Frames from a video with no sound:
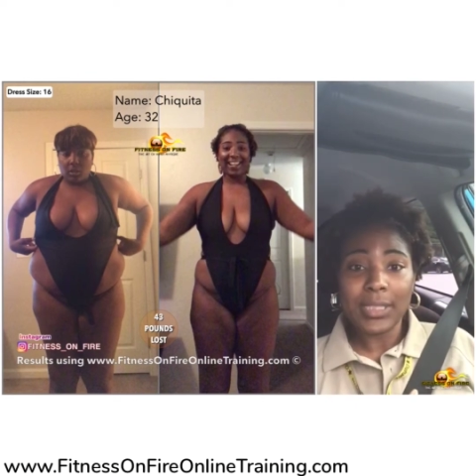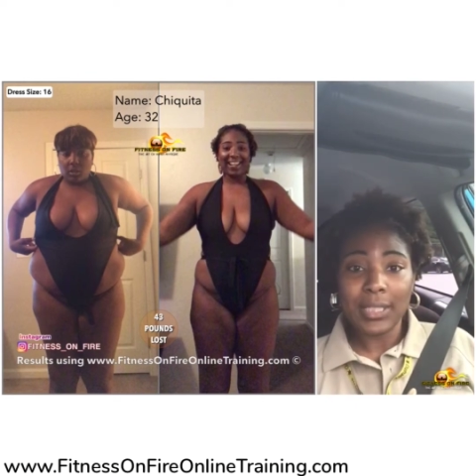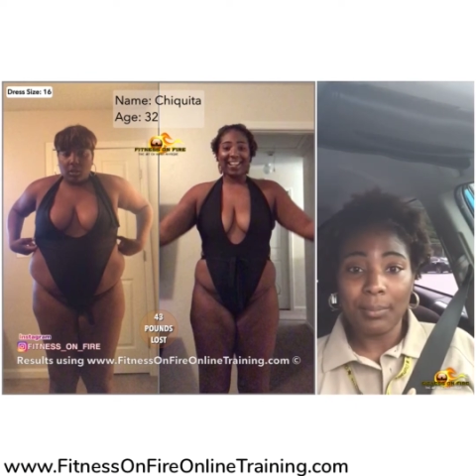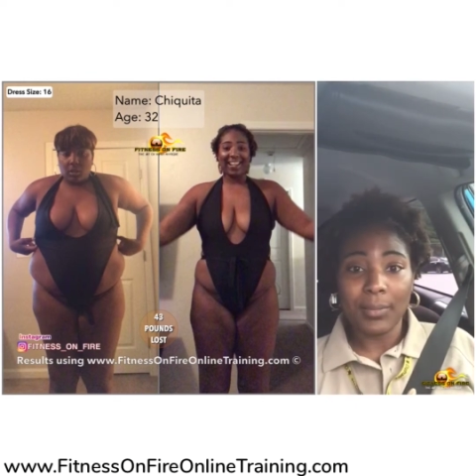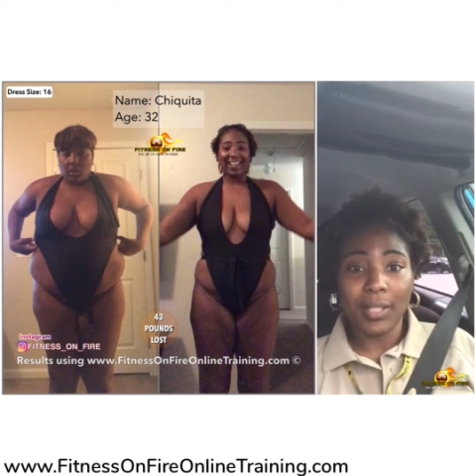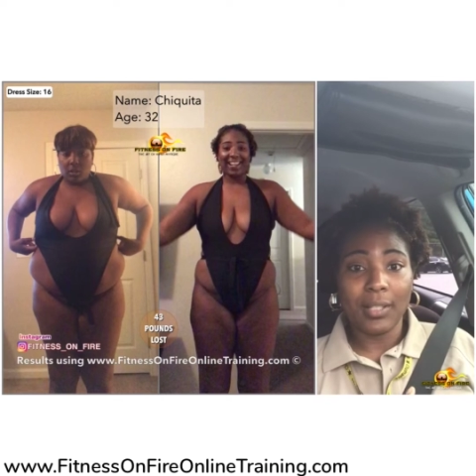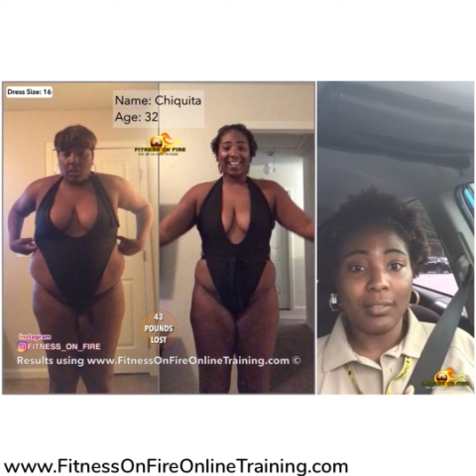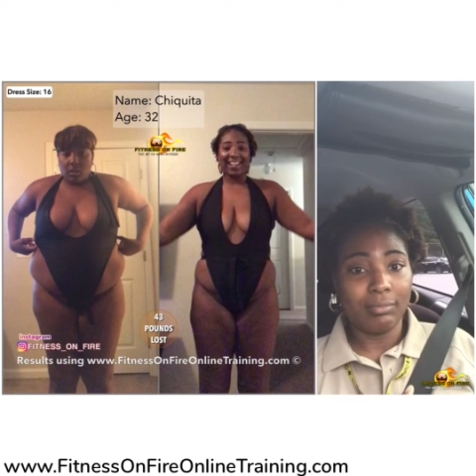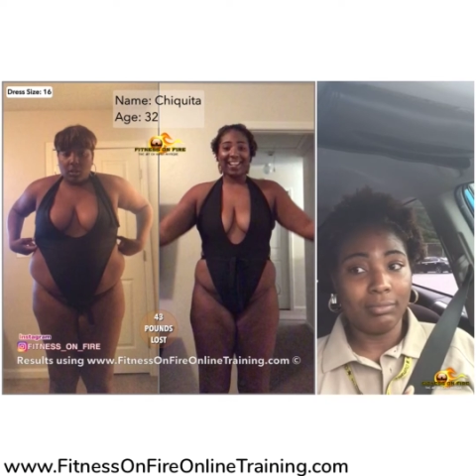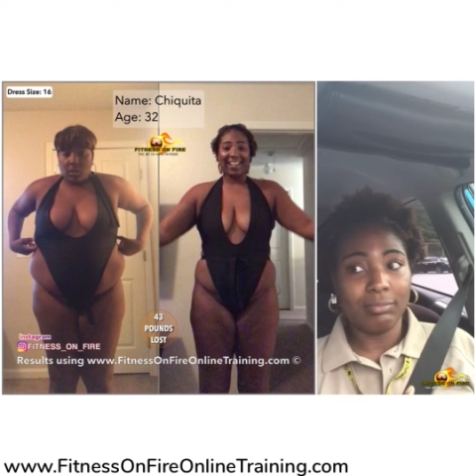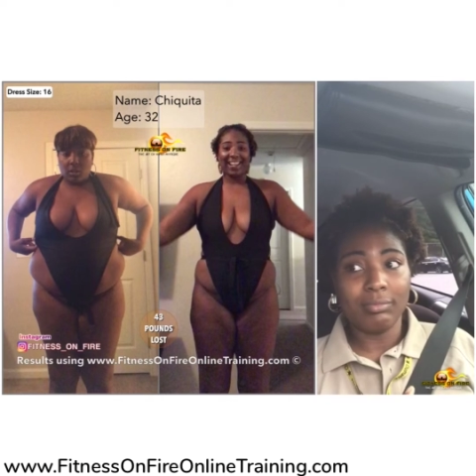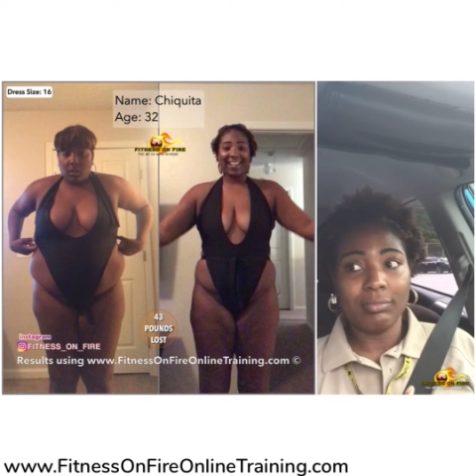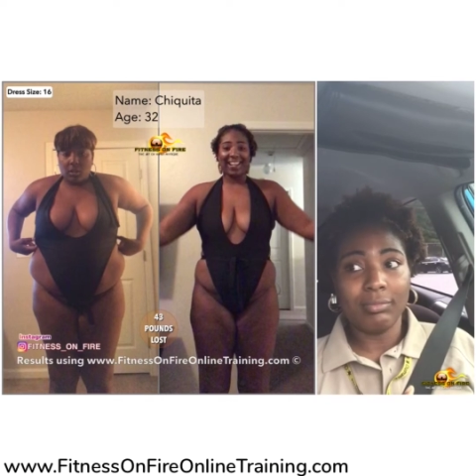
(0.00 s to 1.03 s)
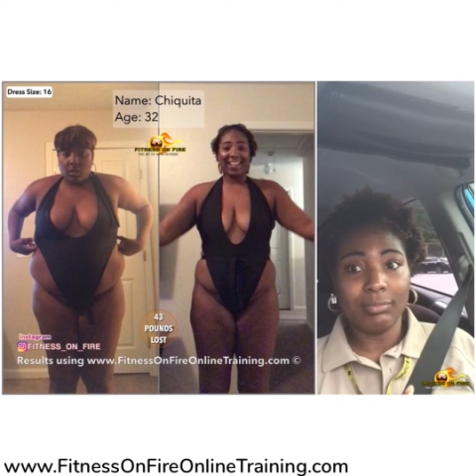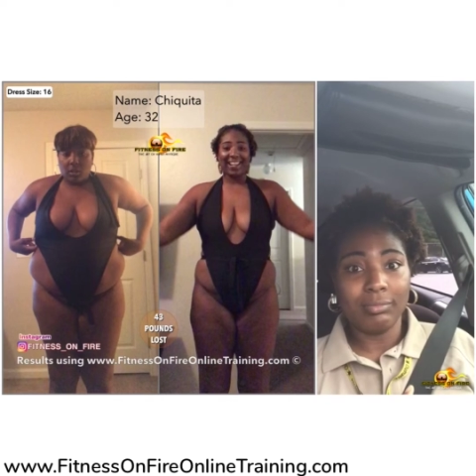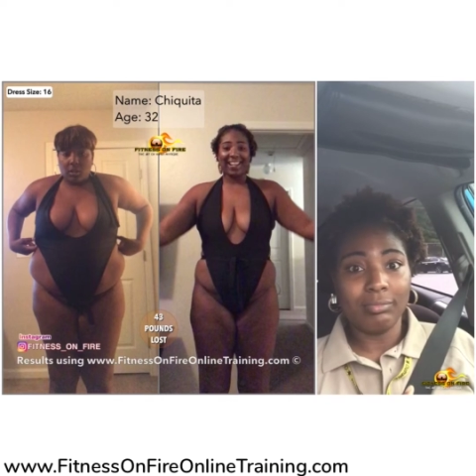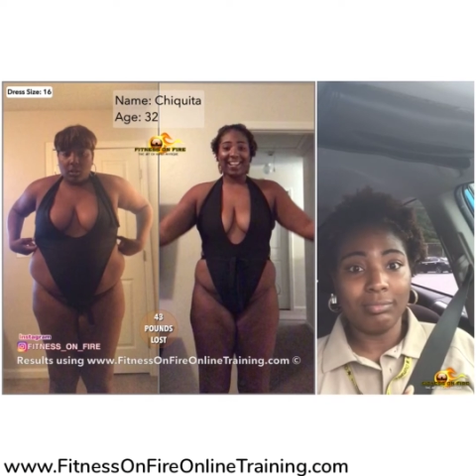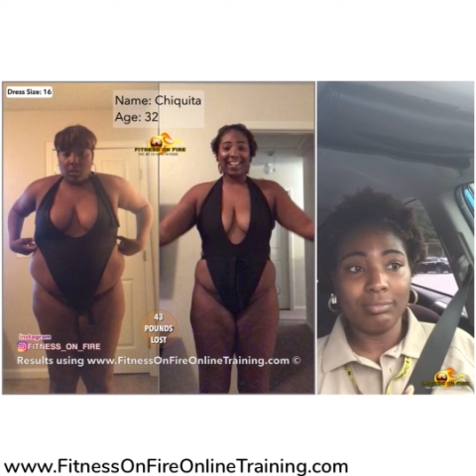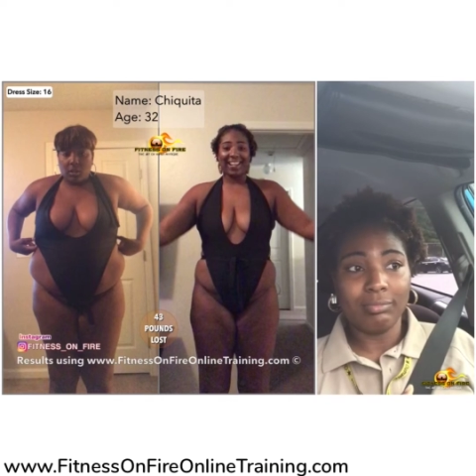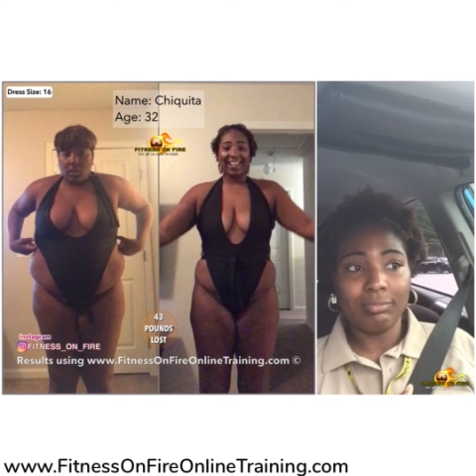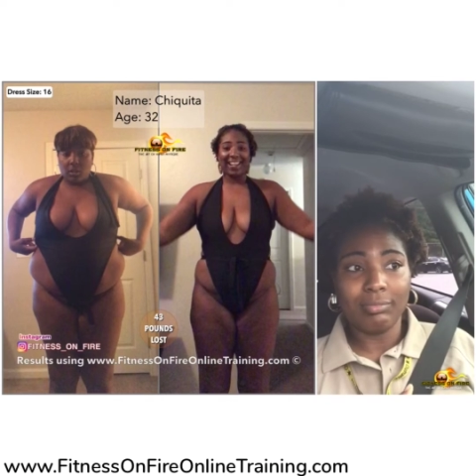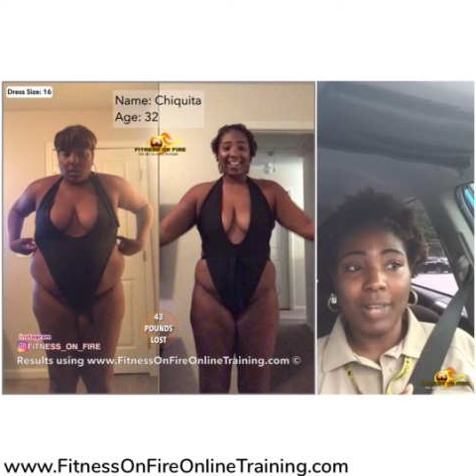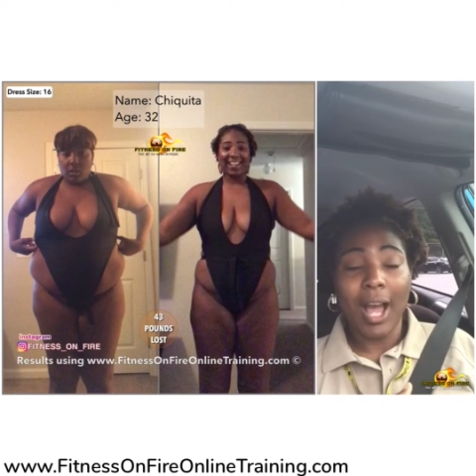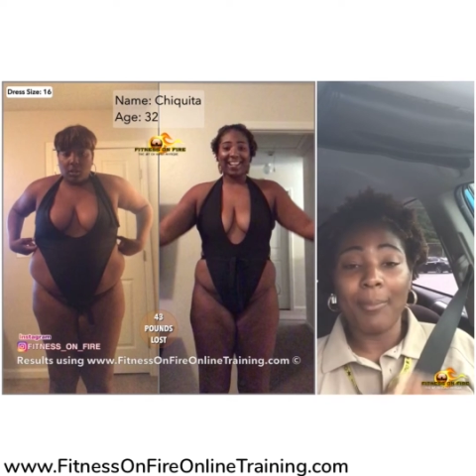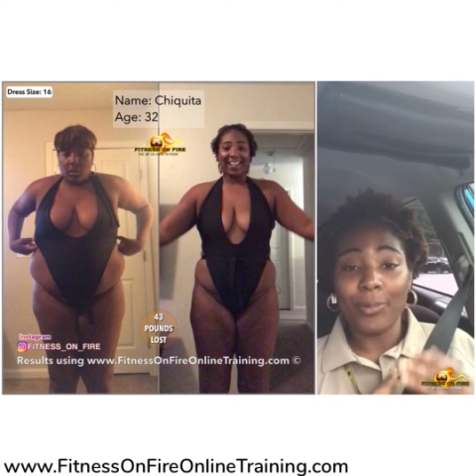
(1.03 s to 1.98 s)
something
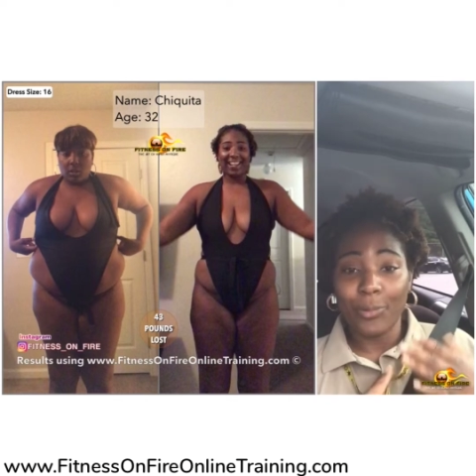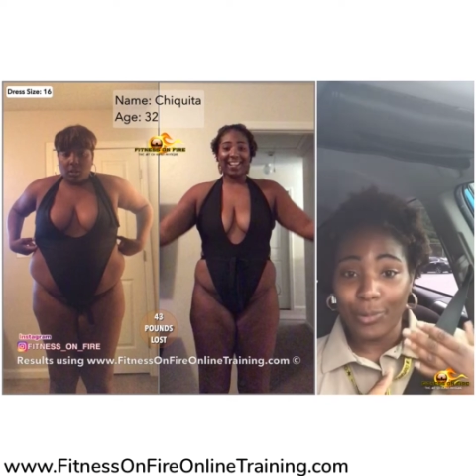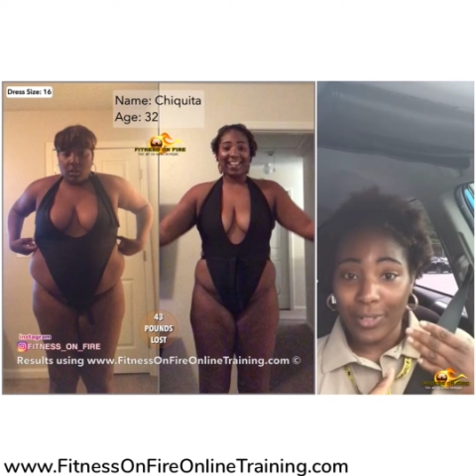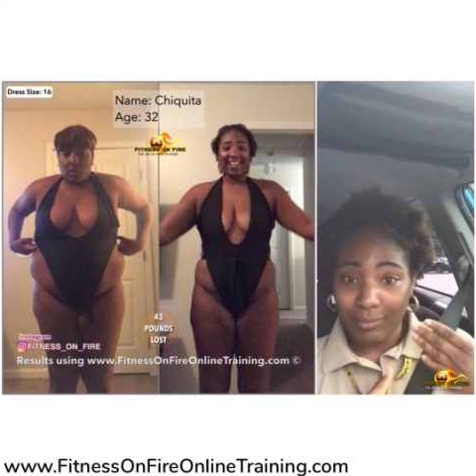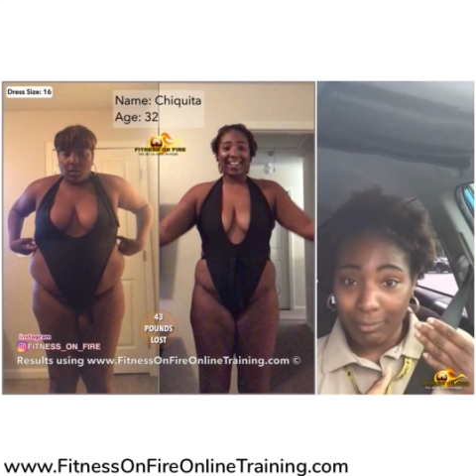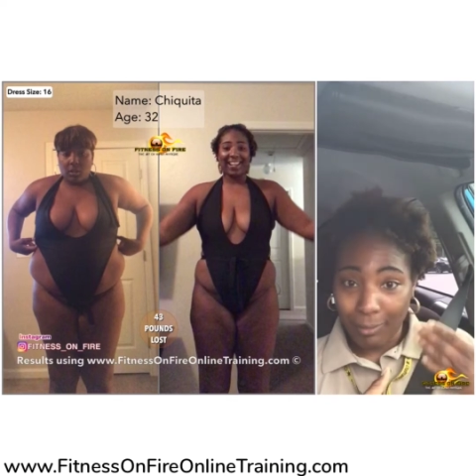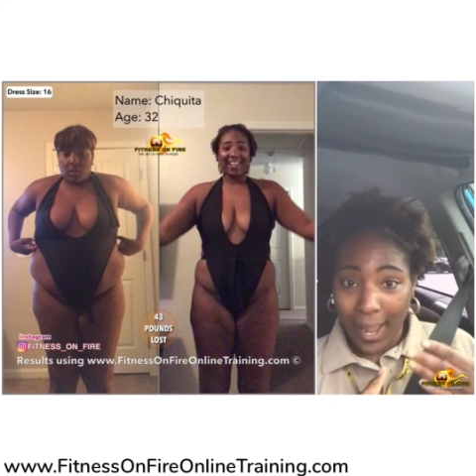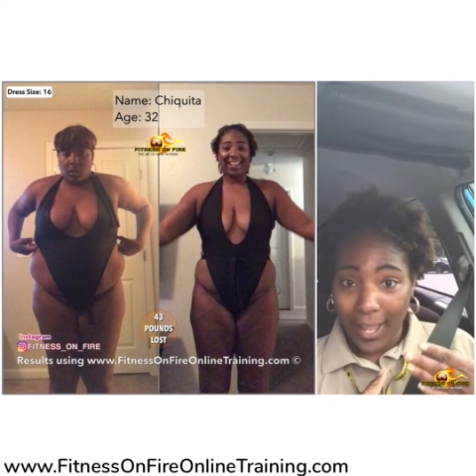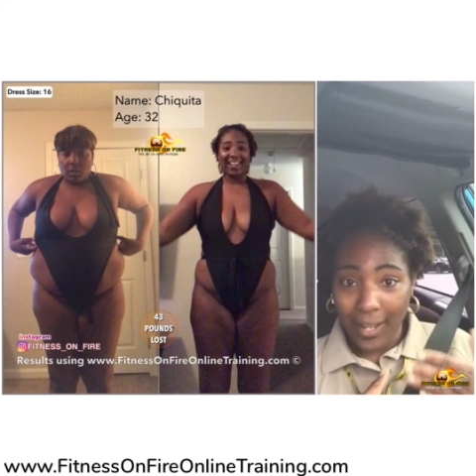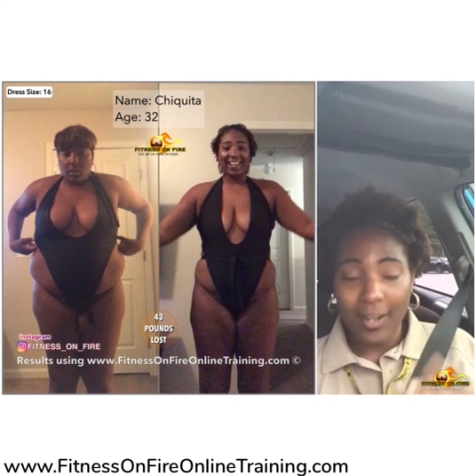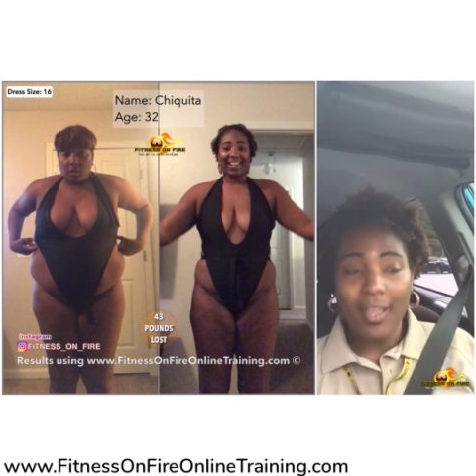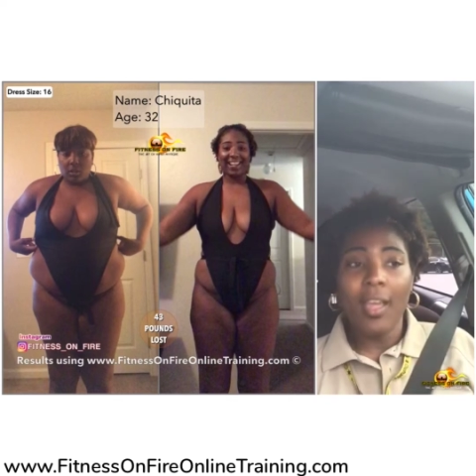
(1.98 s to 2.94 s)
I'm doing right.